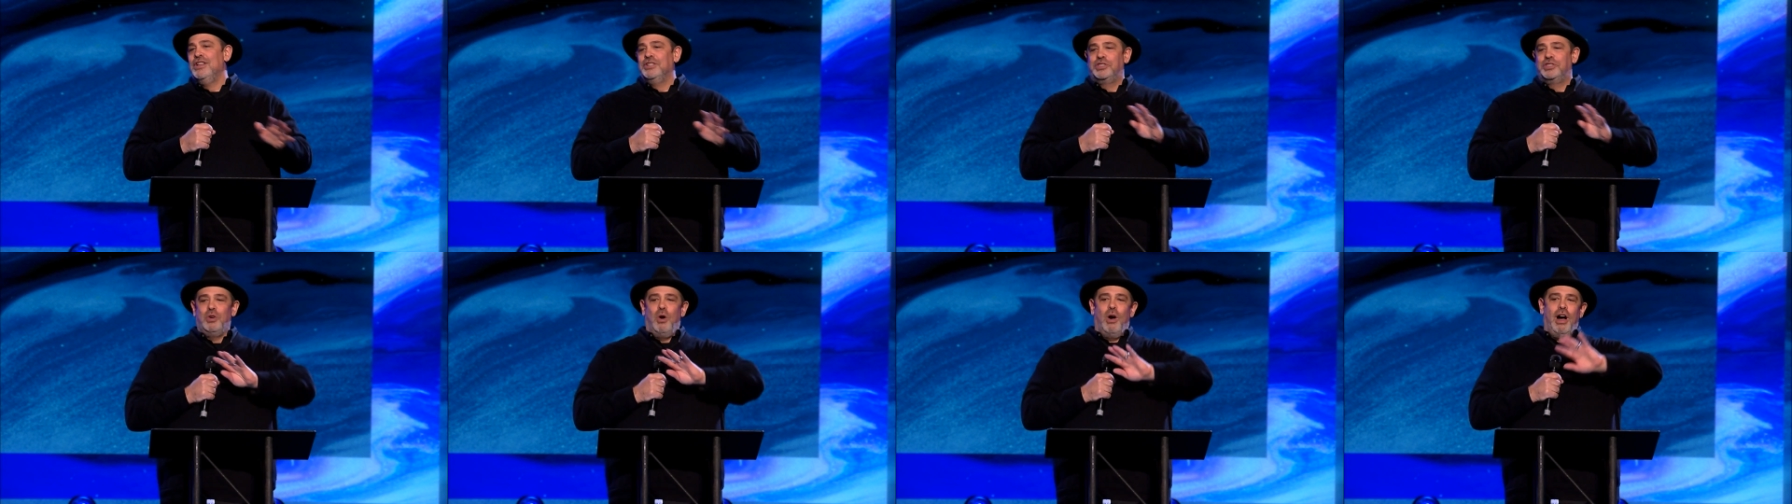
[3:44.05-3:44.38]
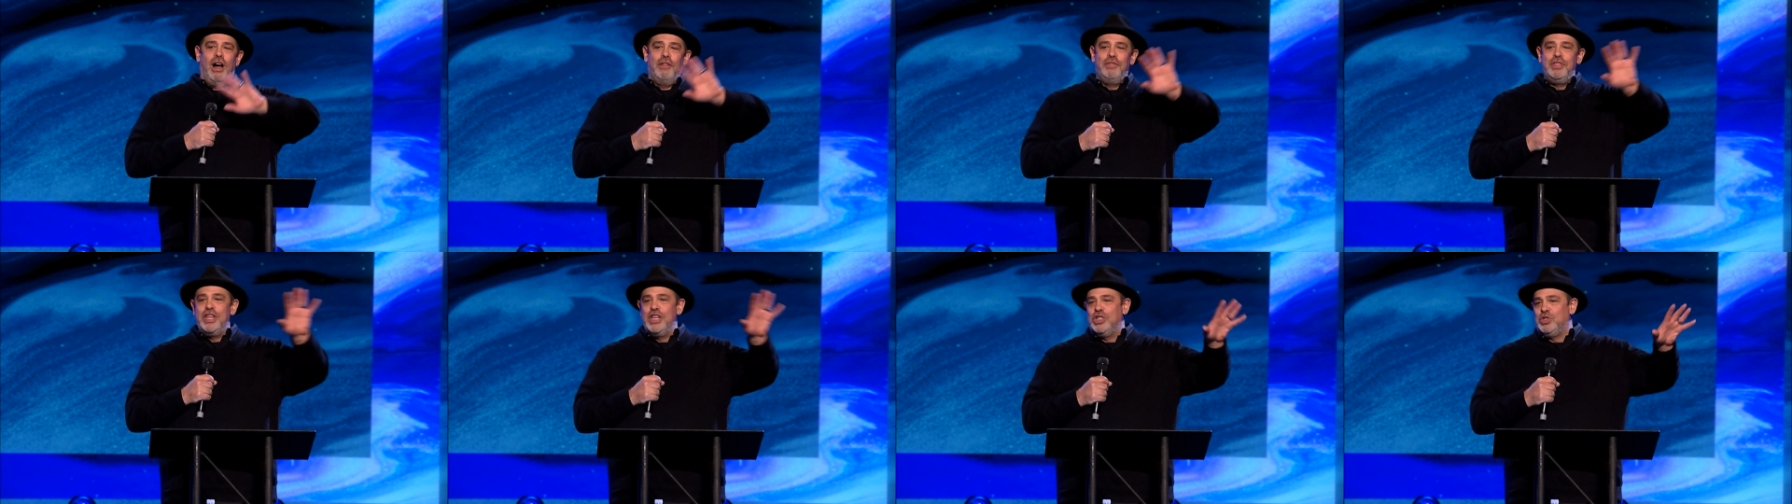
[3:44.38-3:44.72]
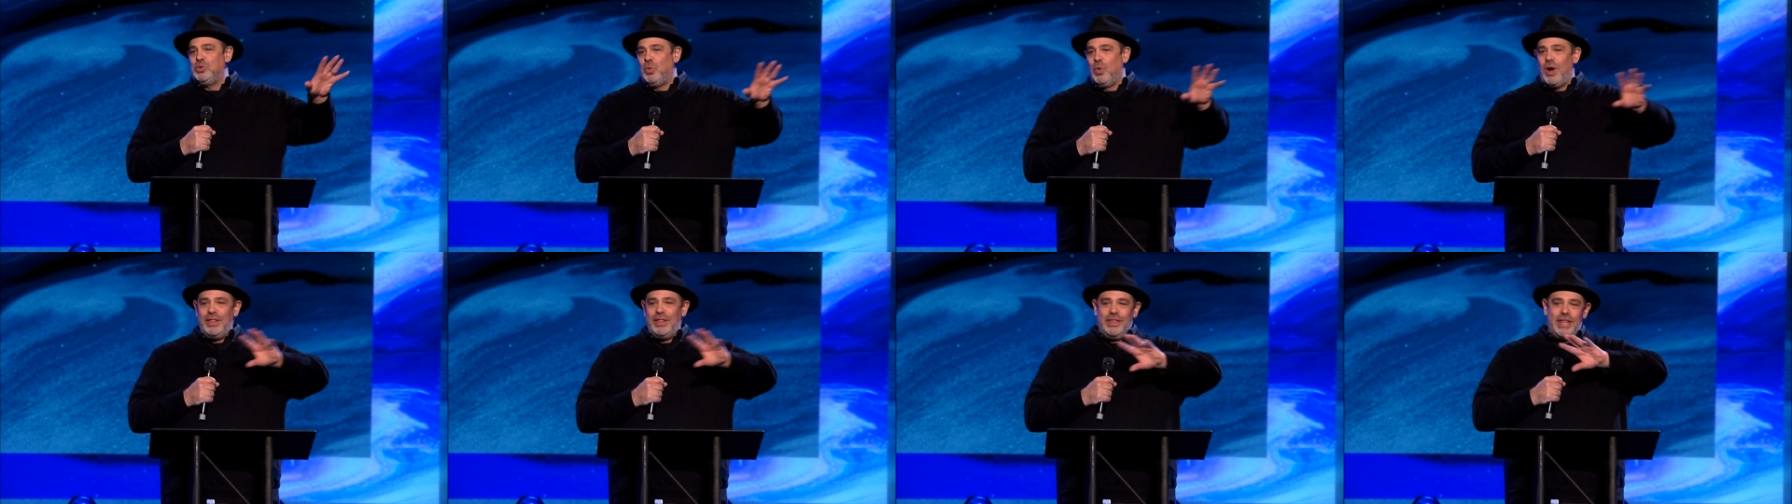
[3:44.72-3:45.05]
So all
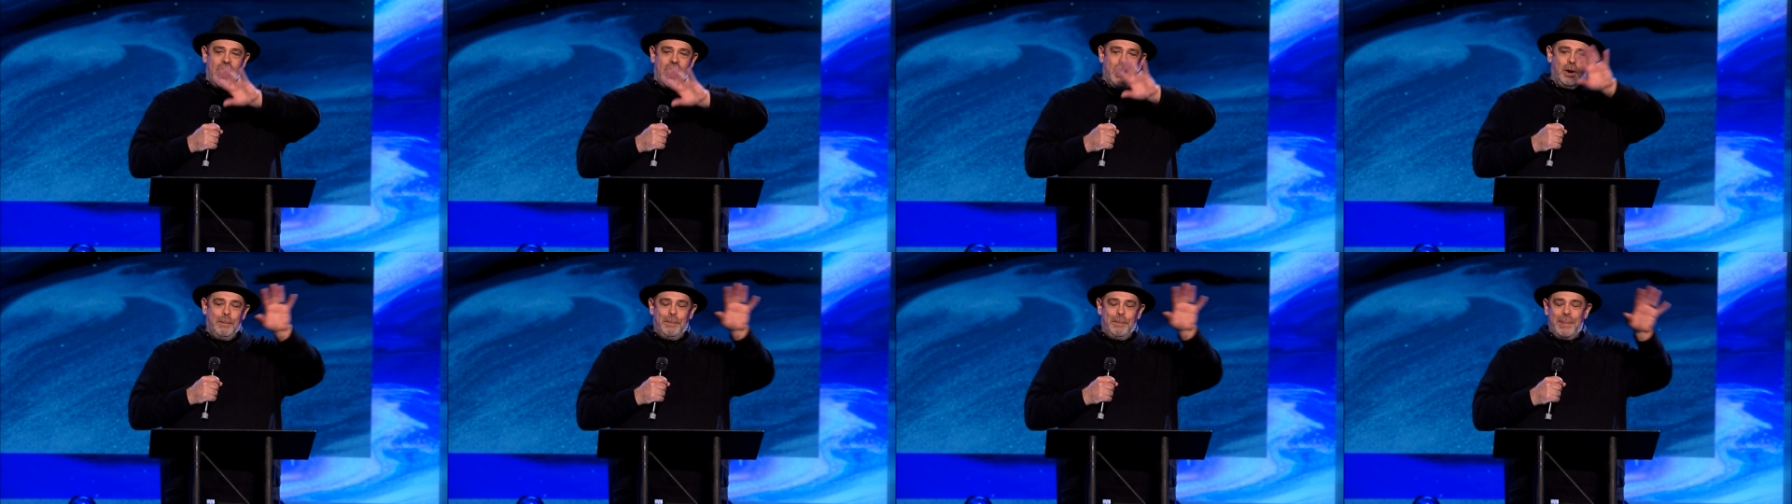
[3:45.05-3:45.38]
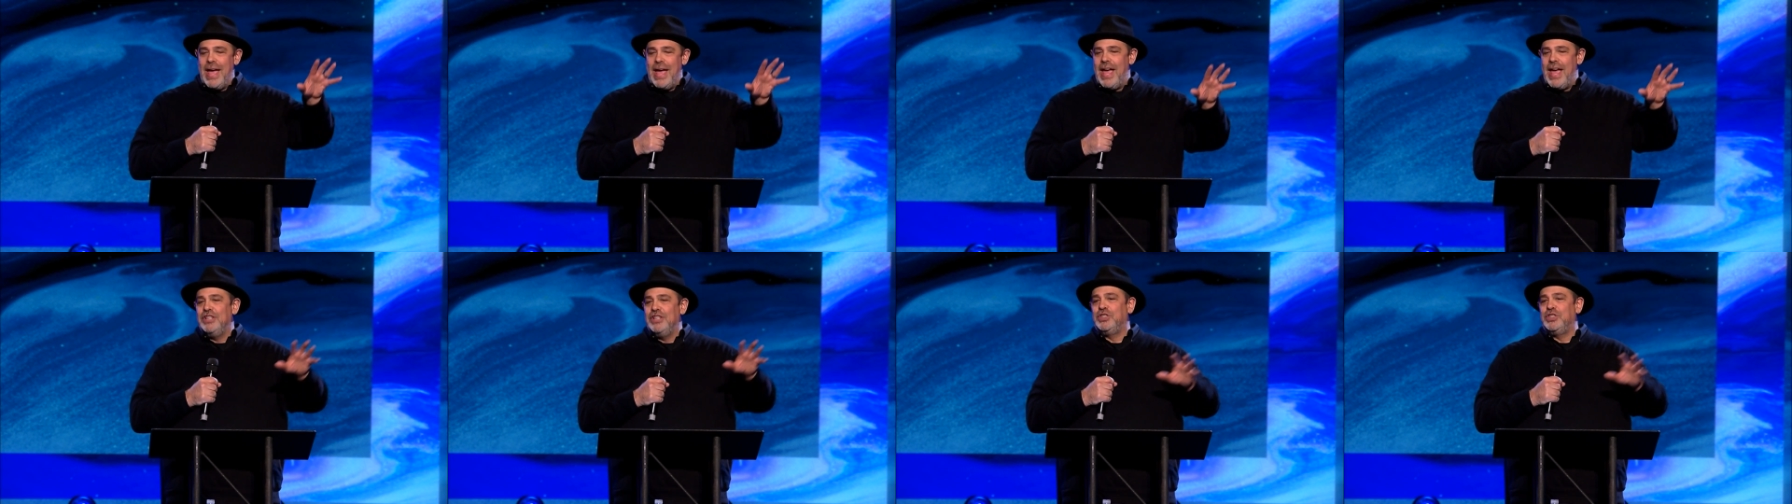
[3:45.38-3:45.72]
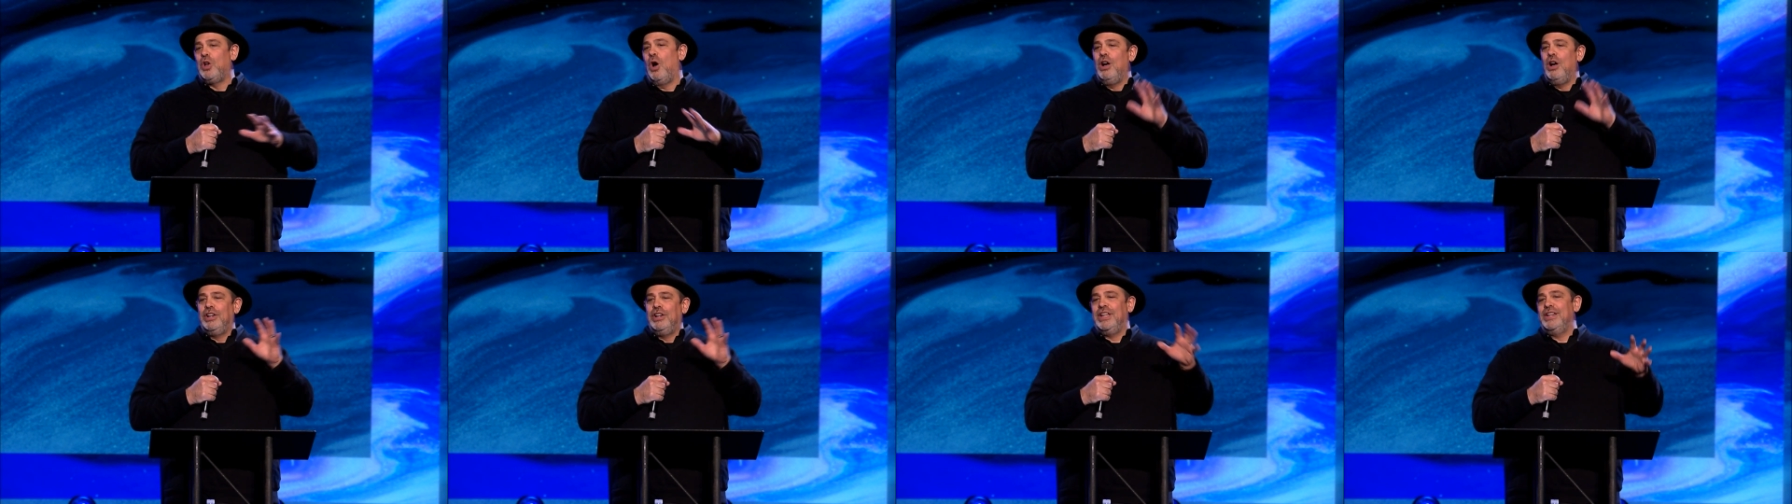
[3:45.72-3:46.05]
these letter Peh is
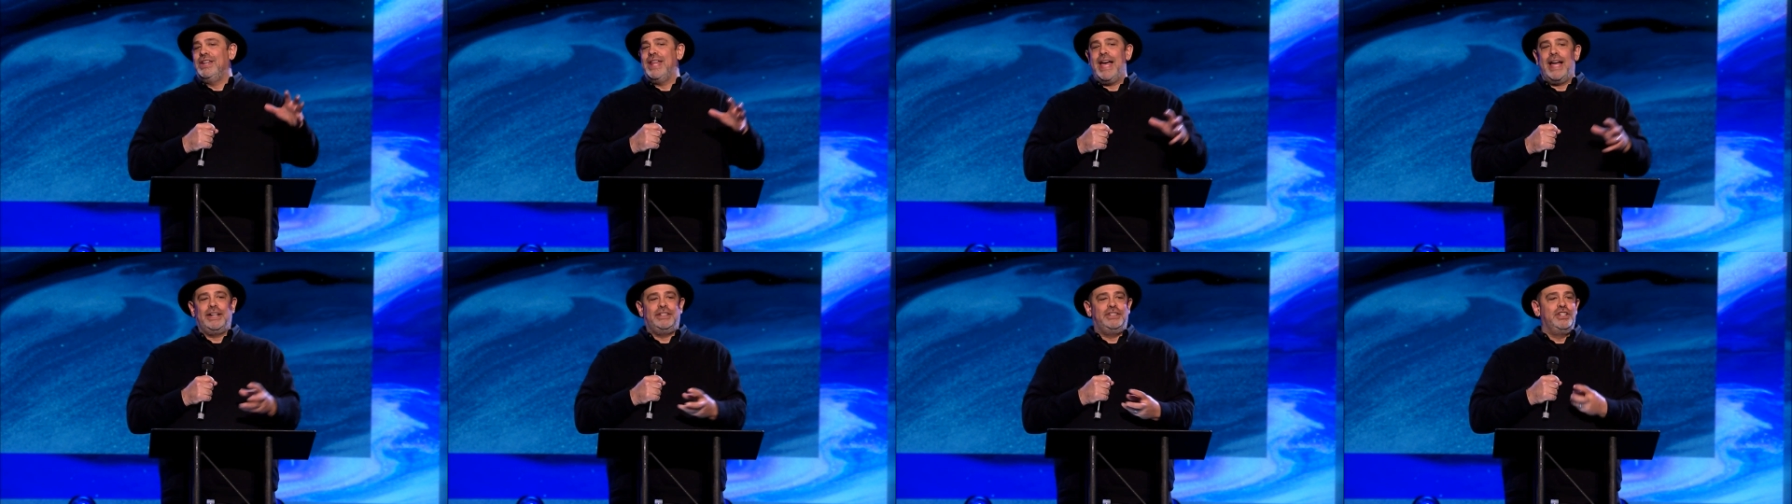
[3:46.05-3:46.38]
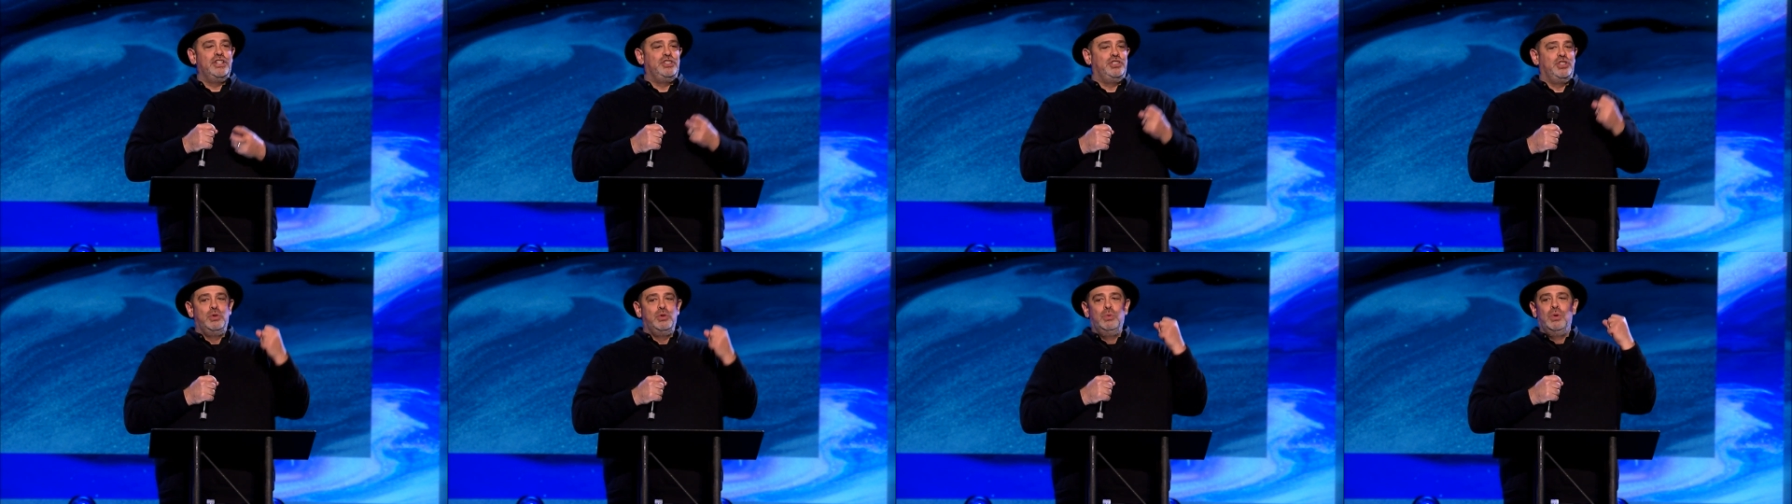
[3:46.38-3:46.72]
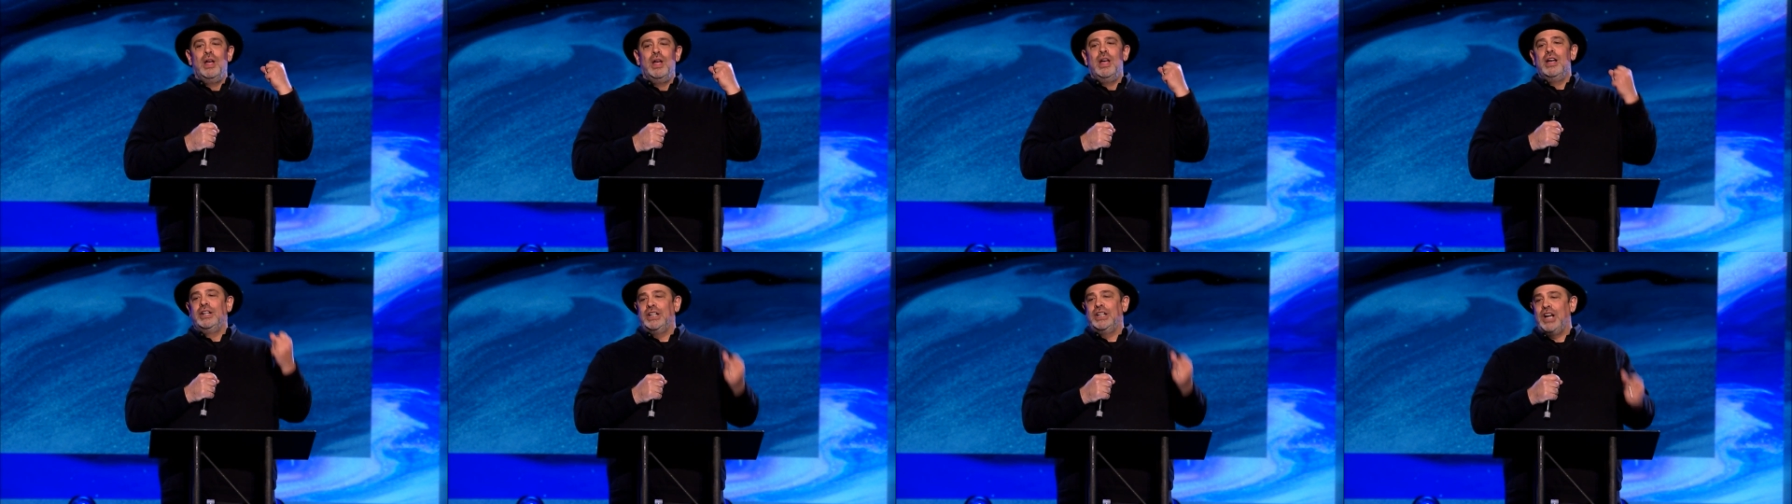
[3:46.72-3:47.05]
all connected to